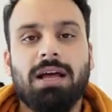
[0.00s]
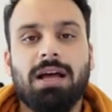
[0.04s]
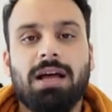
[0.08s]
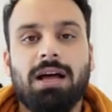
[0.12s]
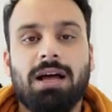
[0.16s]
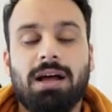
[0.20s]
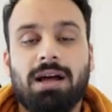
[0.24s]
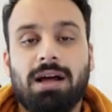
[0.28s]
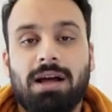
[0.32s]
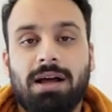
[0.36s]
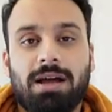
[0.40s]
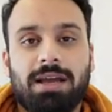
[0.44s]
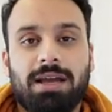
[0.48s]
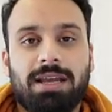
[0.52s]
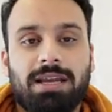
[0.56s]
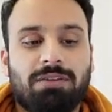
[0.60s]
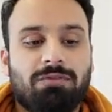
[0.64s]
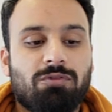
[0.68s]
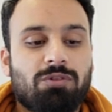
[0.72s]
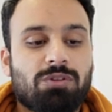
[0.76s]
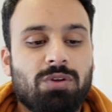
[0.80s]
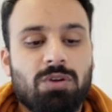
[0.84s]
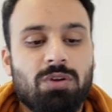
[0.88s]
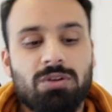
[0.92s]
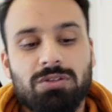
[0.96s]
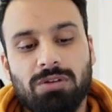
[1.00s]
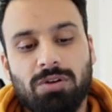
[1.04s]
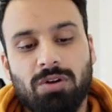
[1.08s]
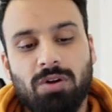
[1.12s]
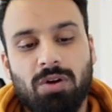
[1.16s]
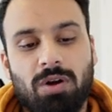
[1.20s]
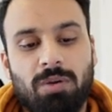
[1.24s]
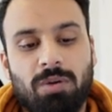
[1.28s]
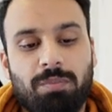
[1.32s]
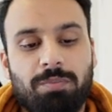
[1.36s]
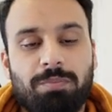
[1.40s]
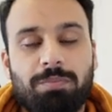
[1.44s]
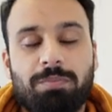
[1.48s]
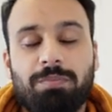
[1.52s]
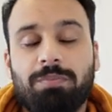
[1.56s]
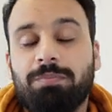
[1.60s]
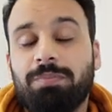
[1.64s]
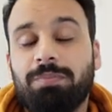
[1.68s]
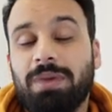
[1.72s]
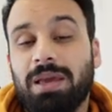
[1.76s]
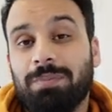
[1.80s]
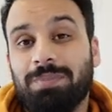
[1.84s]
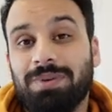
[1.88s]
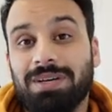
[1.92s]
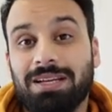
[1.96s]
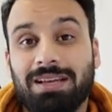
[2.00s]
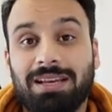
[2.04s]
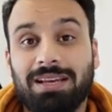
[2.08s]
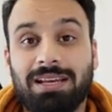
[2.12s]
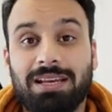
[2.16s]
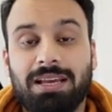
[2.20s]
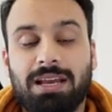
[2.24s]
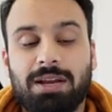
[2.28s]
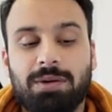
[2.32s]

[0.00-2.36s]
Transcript: uh, it was also called pay-per-click